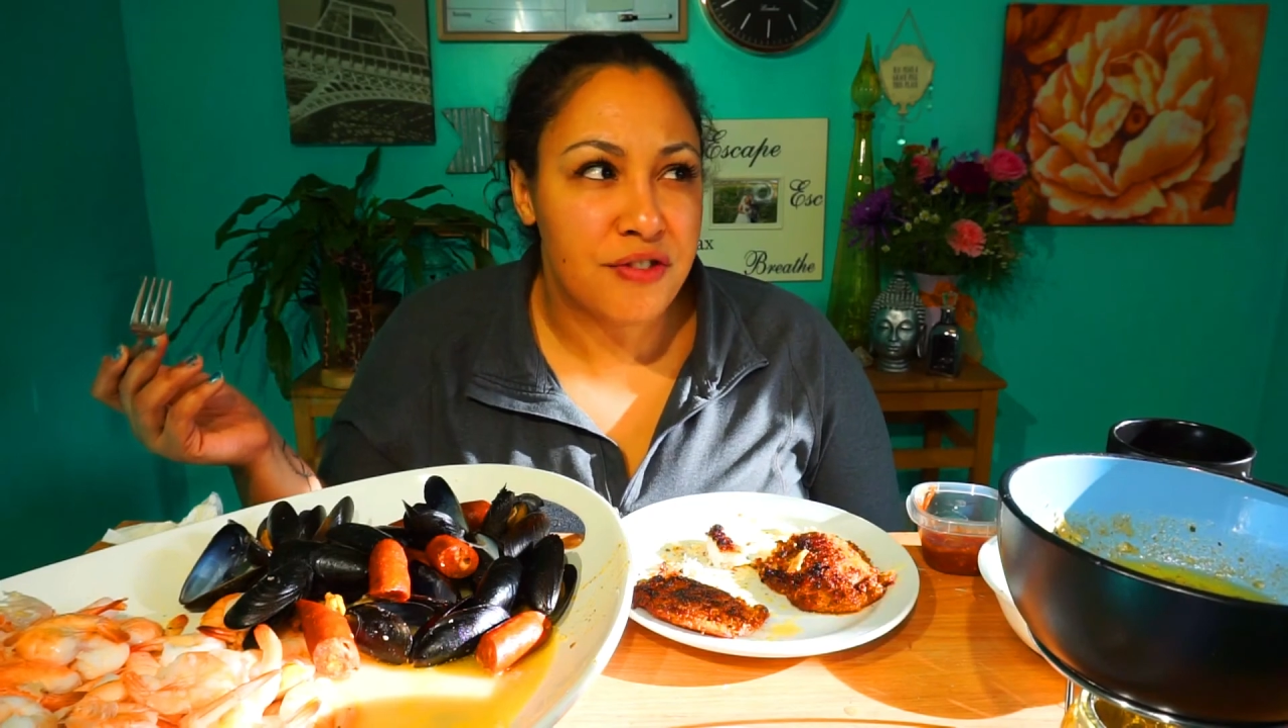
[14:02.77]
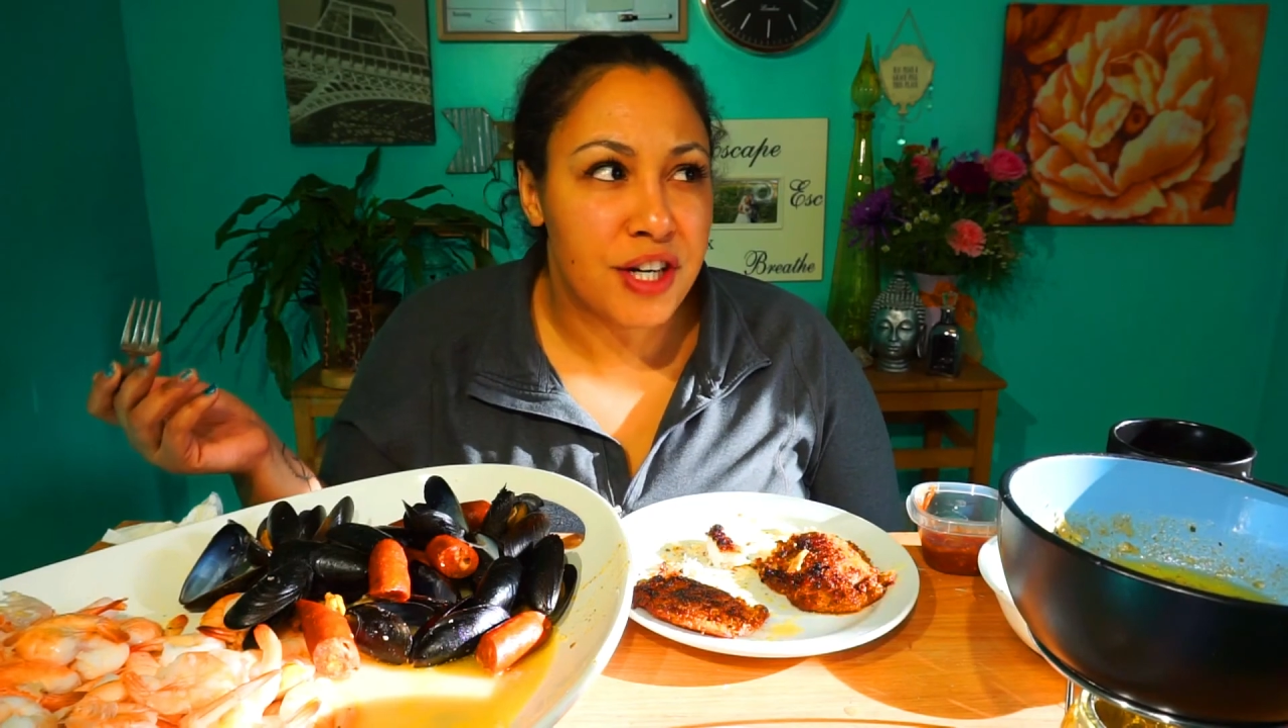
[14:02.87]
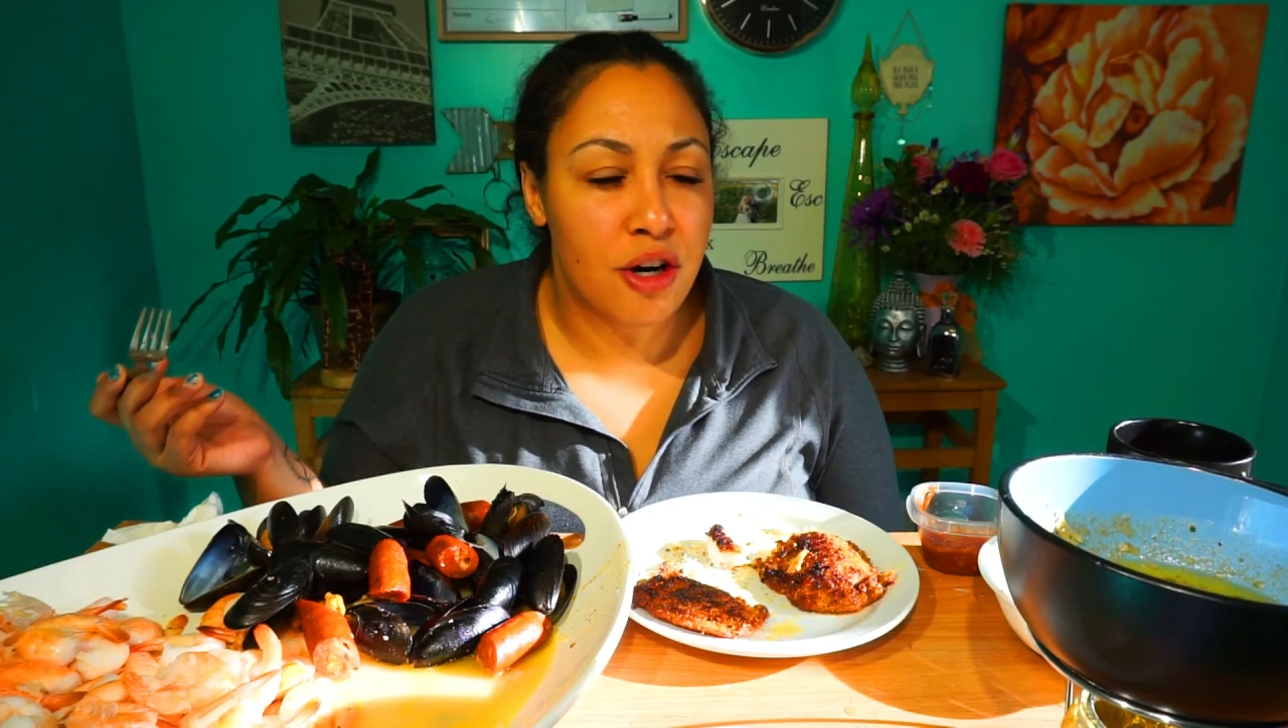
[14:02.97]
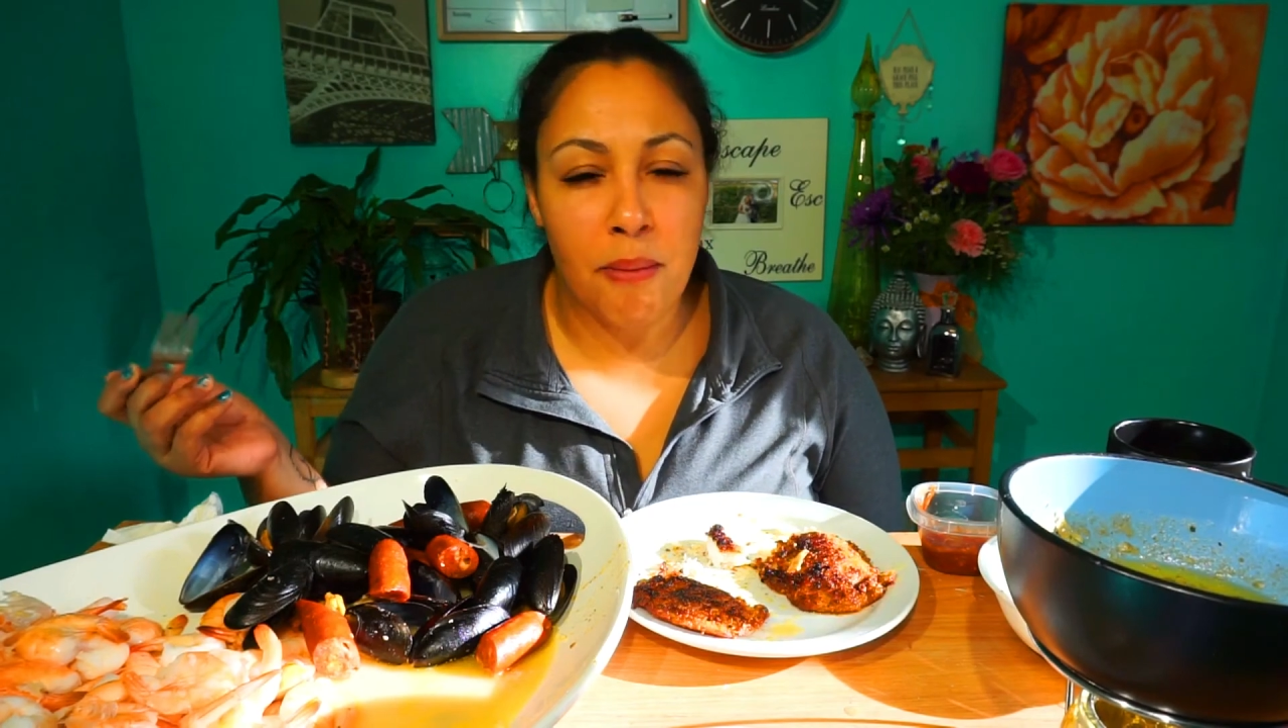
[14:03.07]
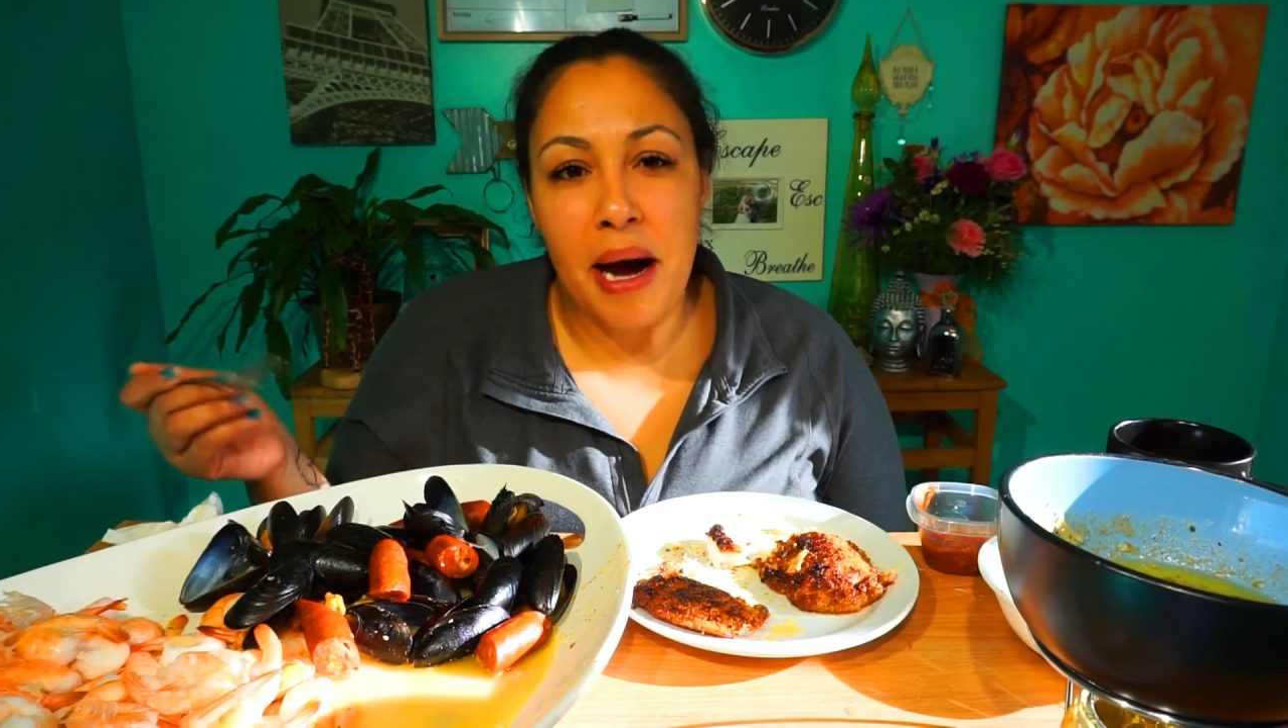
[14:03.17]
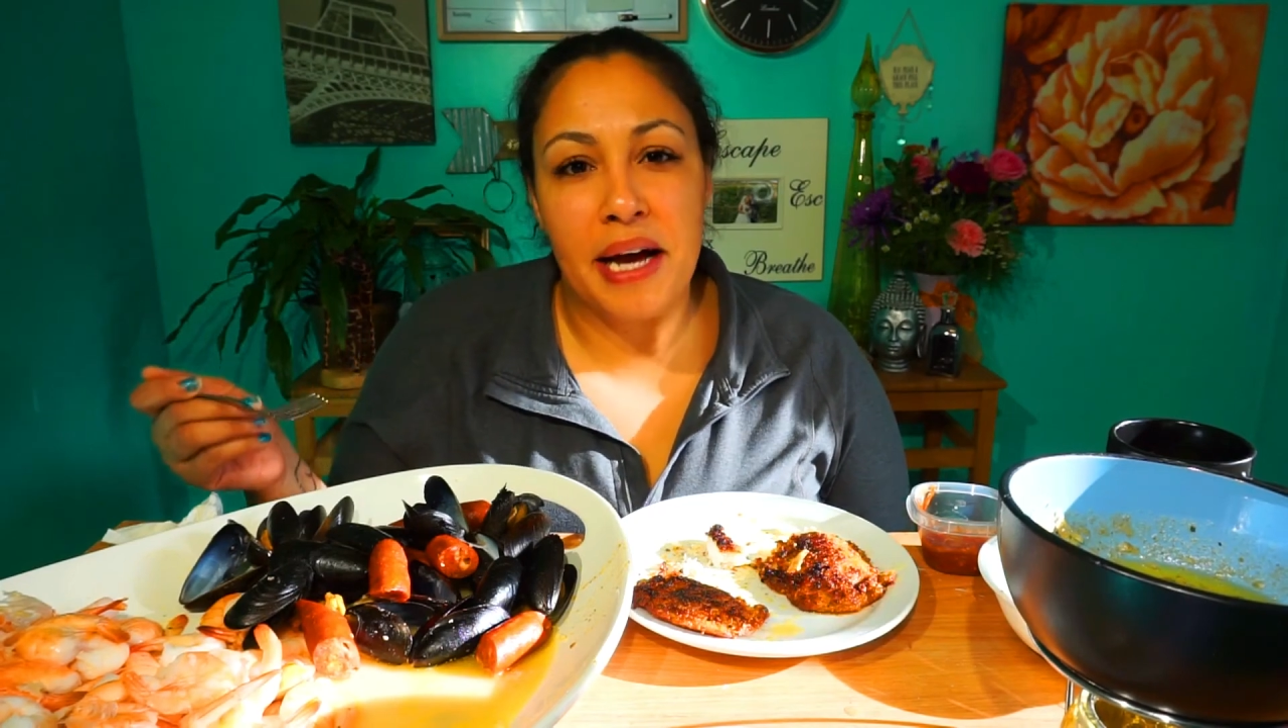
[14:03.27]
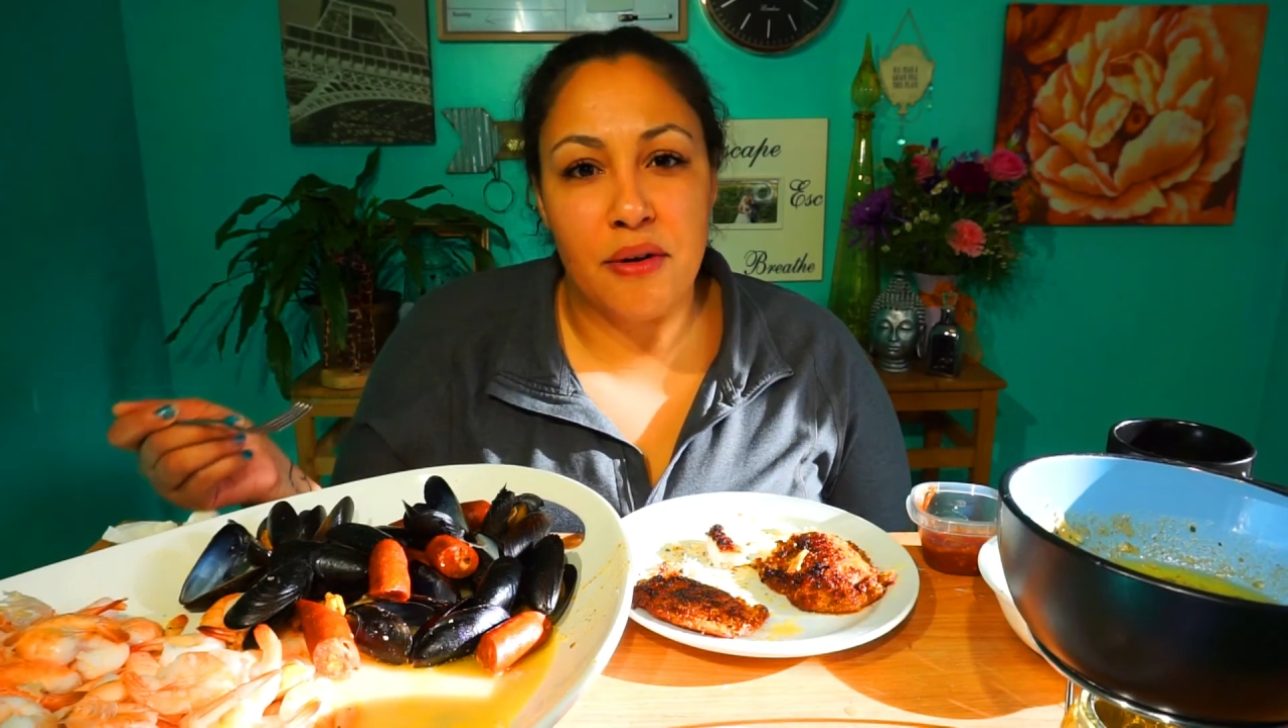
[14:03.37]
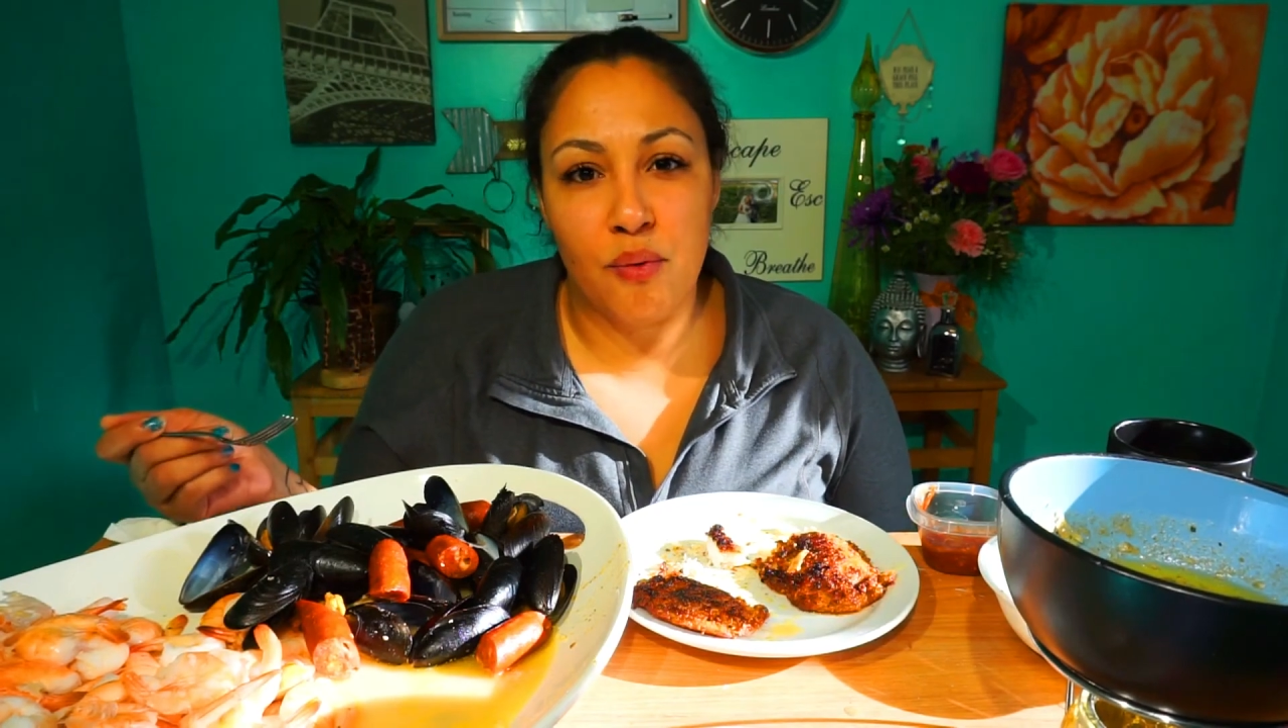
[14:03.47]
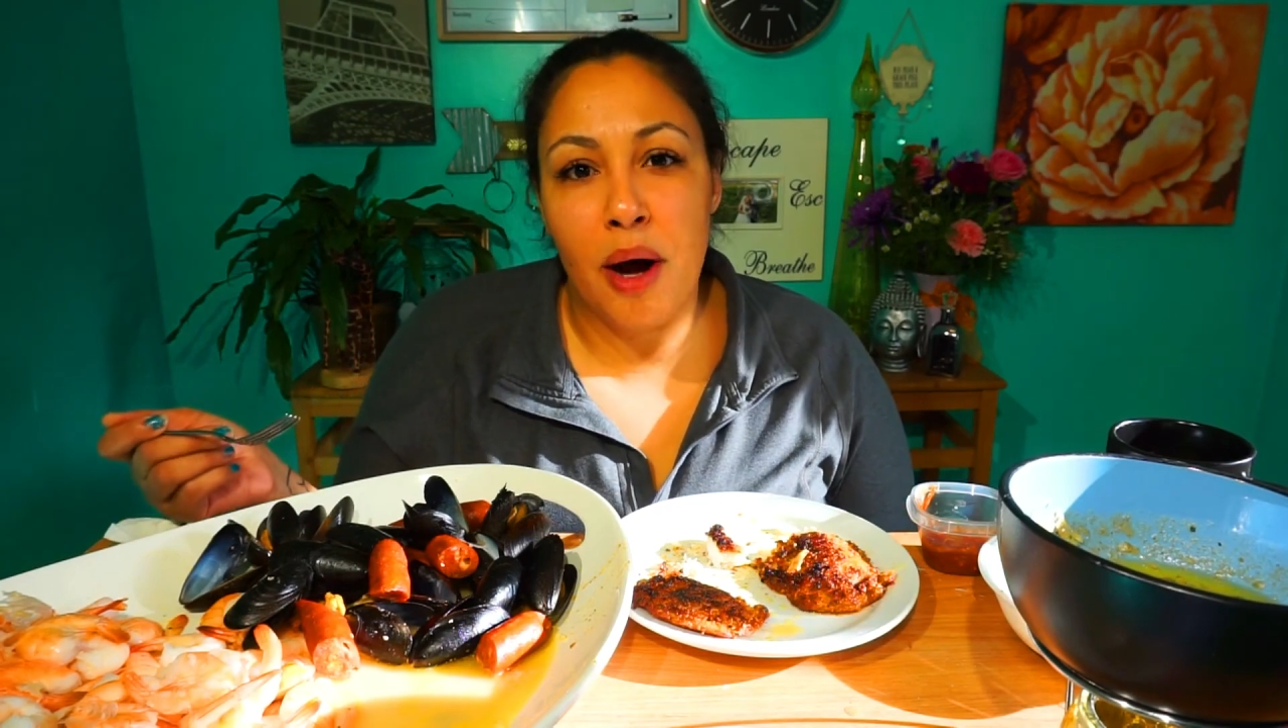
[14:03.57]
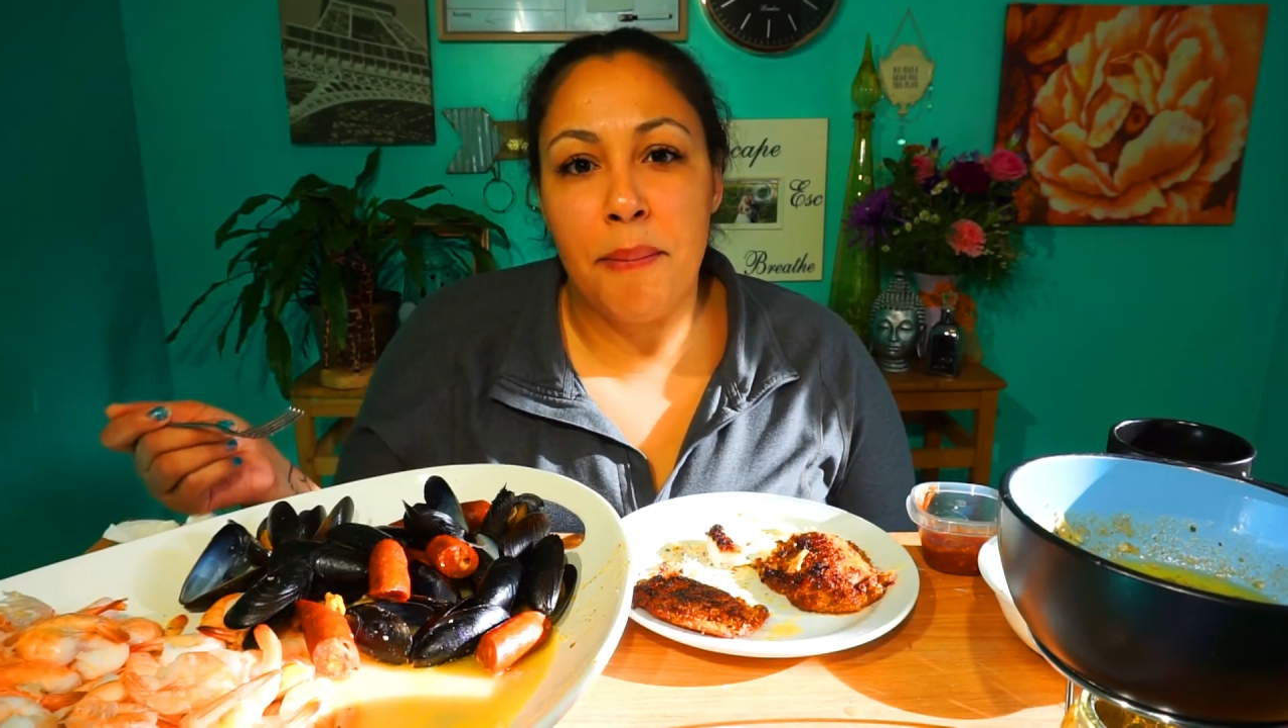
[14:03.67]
video might rub